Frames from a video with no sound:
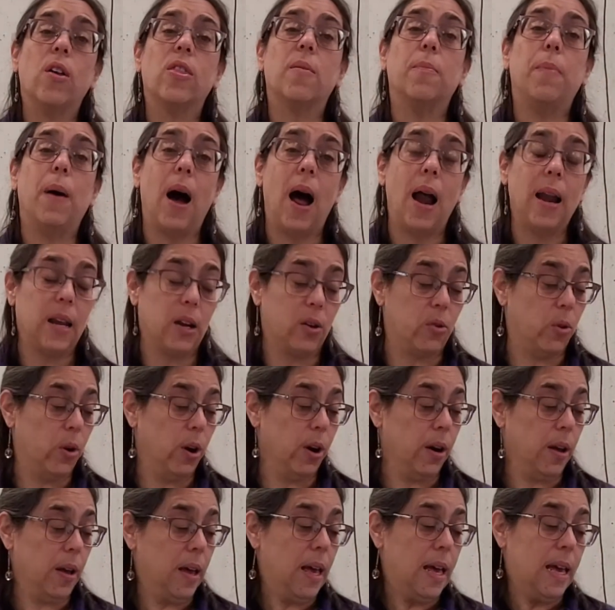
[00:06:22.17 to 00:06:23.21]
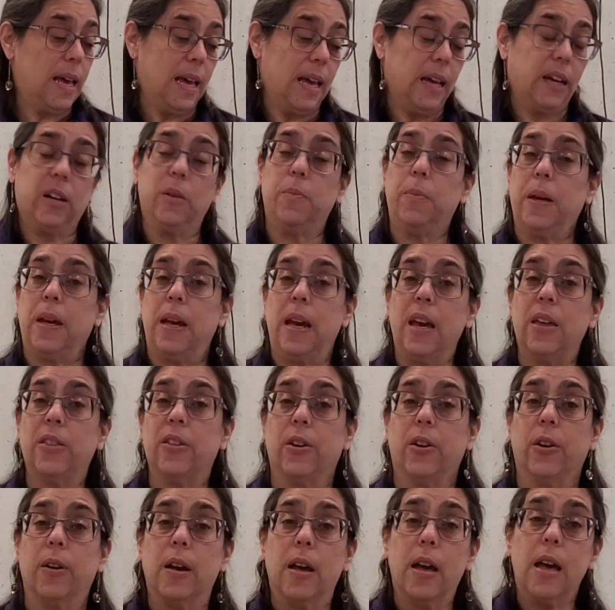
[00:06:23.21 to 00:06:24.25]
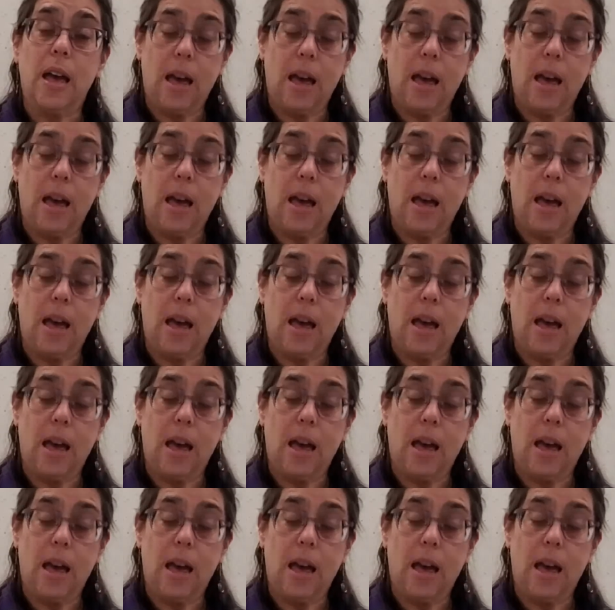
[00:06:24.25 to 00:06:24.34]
the body cord. It could be either.